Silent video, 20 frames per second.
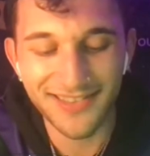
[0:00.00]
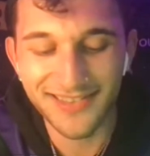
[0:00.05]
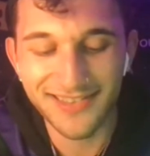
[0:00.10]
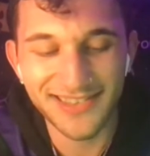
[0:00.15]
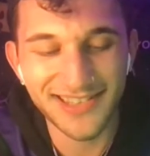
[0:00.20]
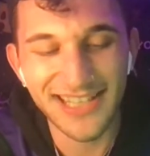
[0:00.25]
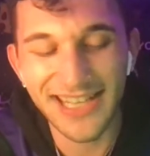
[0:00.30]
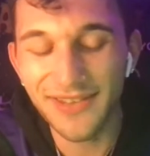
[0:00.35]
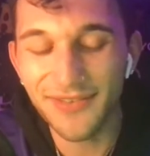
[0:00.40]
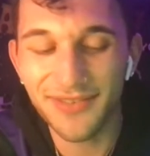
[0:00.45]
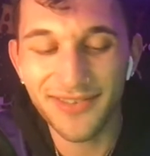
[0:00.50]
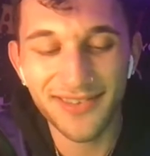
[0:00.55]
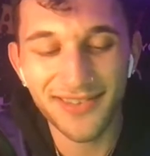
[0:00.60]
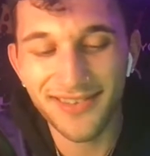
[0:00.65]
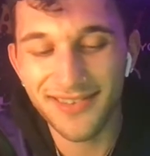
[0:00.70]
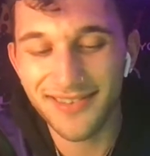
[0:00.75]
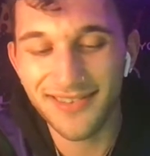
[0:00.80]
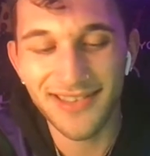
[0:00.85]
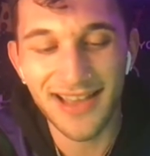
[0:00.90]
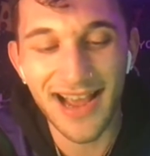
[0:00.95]

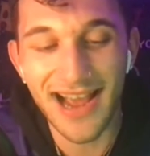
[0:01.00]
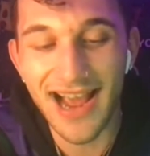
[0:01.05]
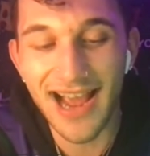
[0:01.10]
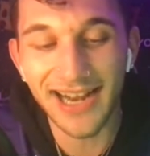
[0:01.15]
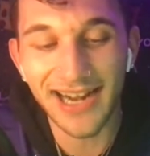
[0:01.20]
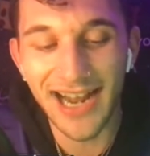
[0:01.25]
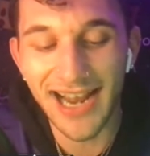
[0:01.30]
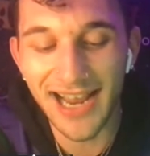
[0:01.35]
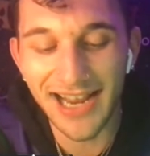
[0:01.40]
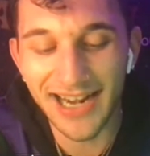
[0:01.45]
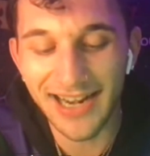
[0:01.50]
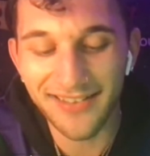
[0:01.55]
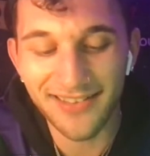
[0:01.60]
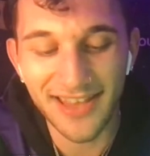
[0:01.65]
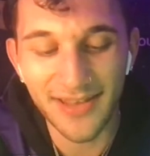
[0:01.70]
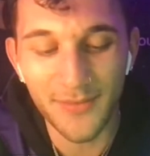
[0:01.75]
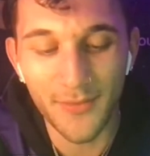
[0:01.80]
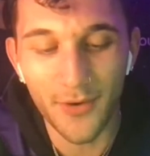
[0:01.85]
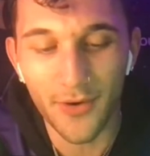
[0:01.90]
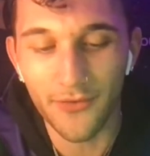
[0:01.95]
Chiefs, I got to
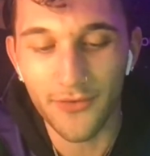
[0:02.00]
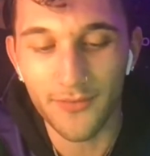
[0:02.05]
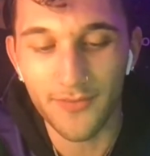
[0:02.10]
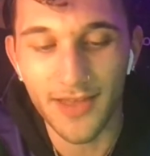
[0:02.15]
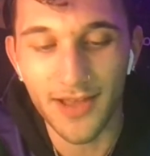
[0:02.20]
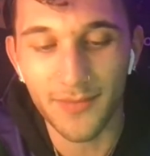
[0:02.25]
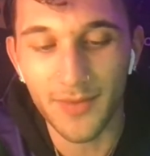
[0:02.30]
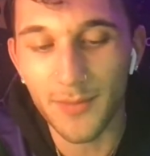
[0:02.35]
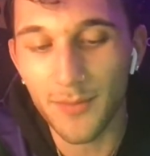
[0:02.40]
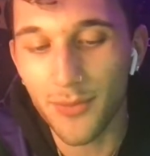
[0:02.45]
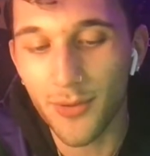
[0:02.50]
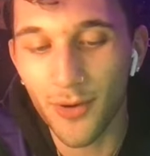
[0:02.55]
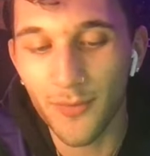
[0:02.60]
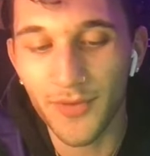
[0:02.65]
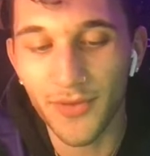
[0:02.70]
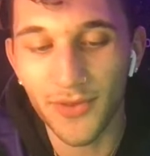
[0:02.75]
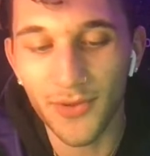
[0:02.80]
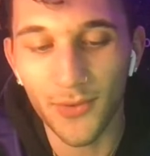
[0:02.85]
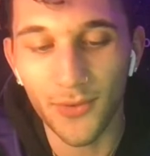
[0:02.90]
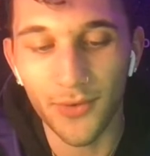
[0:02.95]
see more from them. Let me pull up
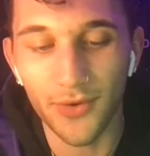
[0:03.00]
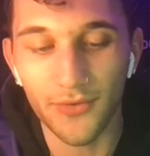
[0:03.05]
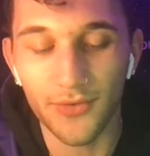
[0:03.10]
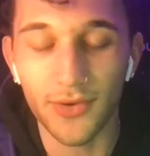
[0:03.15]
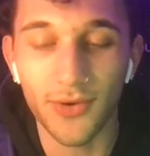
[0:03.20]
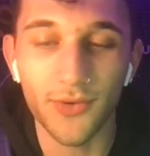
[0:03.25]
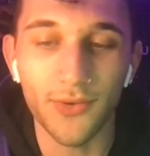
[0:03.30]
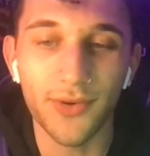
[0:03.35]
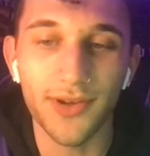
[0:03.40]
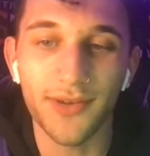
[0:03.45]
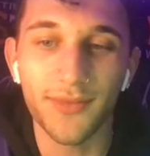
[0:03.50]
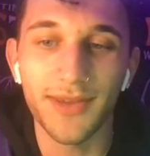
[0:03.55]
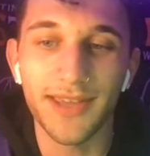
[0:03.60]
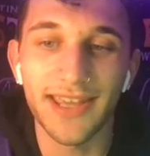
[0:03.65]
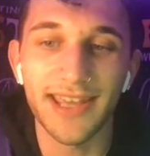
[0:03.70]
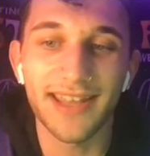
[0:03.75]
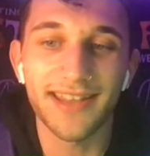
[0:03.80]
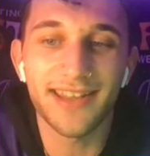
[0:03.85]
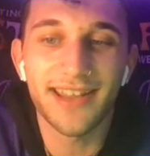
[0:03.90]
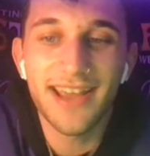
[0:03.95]
the scores real quick. We can
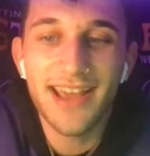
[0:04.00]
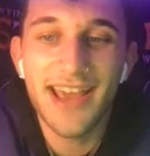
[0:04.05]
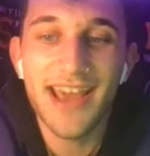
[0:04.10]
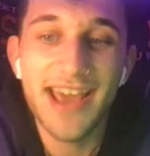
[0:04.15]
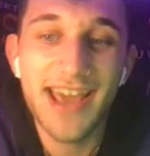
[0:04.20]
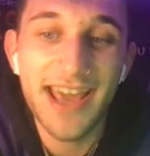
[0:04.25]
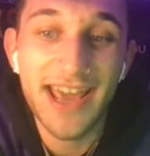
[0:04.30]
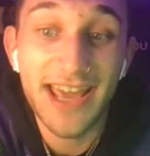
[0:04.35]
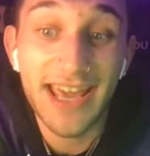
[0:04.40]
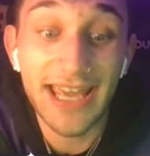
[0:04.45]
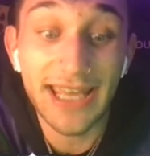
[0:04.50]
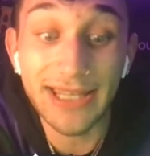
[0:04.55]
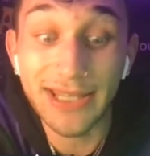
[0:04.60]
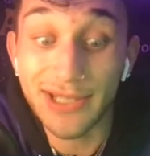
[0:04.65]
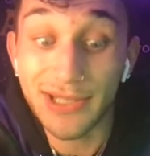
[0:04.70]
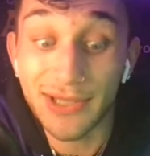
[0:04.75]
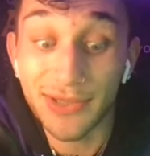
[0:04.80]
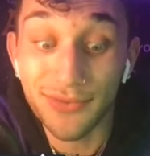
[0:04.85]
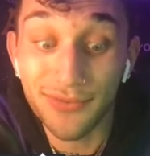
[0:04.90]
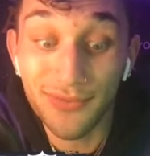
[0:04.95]
get
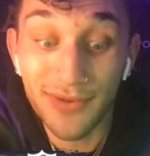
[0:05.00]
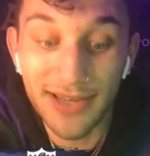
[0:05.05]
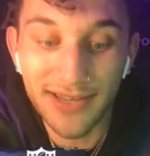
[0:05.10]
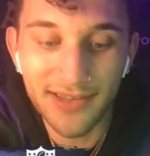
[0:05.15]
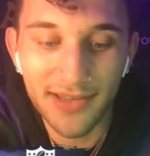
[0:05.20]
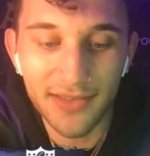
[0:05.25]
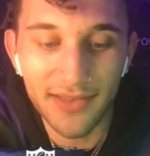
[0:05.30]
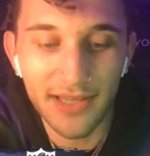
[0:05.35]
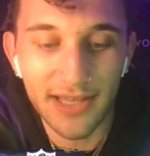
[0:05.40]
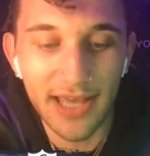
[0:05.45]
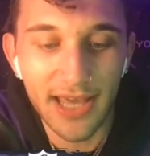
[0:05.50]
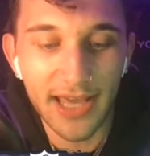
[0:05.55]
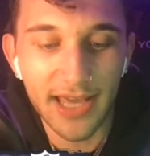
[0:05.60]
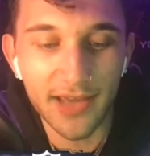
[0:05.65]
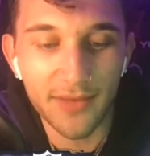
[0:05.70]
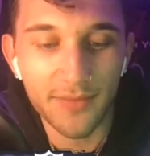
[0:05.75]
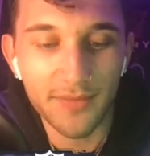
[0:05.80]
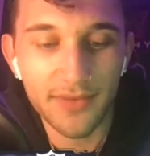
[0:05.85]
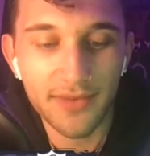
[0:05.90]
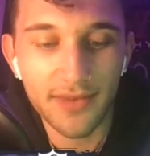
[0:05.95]
into the rest of the
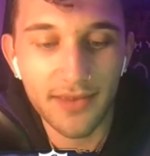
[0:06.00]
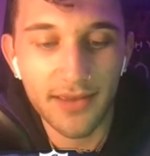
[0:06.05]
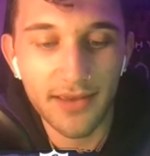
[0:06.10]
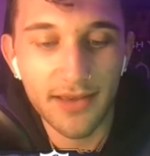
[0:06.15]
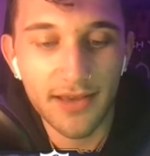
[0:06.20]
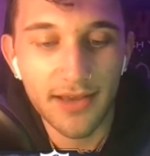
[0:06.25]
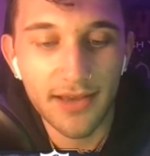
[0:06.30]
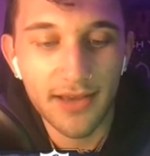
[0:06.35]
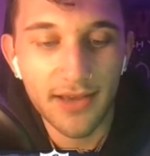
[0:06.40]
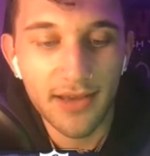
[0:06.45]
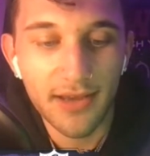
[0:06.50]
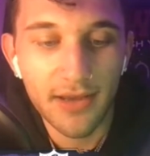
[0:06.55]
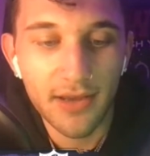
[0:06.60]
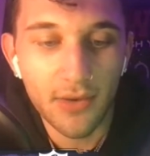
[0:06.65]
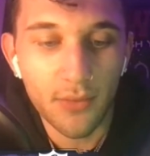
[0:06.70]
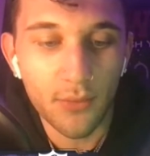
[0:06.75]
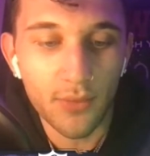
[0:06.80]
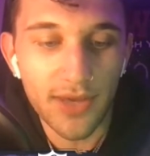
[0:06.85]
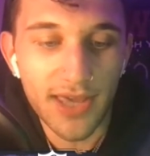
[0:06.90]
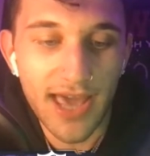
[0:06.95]
games.
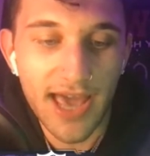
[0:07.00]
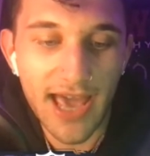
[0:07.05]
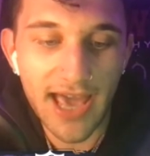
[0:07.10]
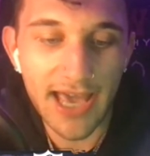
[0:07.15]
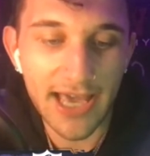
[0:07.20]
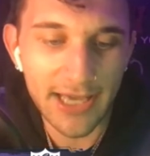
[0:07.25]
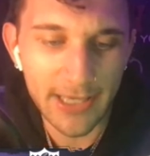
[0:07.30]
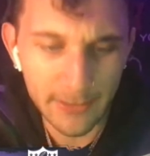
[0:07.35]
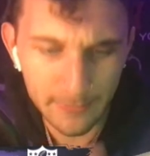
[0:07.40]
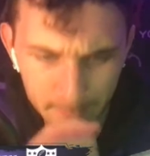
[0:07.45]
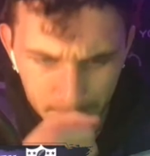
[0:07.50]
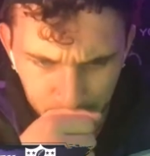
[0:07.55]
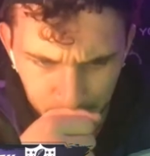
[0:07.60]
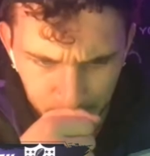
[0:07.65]
We had